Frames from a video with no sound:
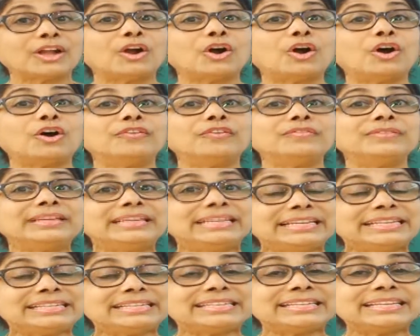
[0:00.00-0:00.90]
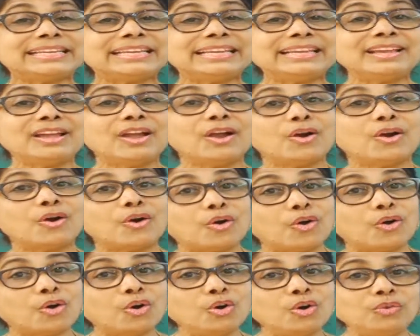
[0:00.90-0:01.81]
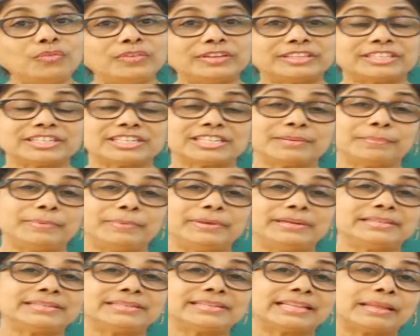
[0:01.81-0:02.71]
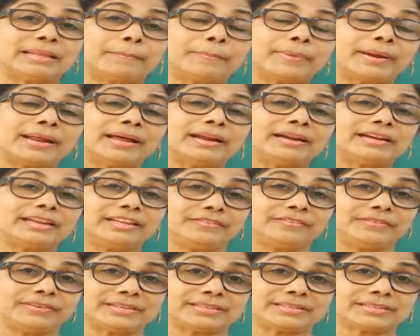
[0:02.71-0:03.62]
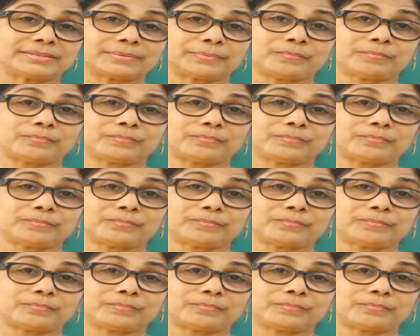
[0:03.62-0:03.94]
of eating all vegetables that the plant gives us.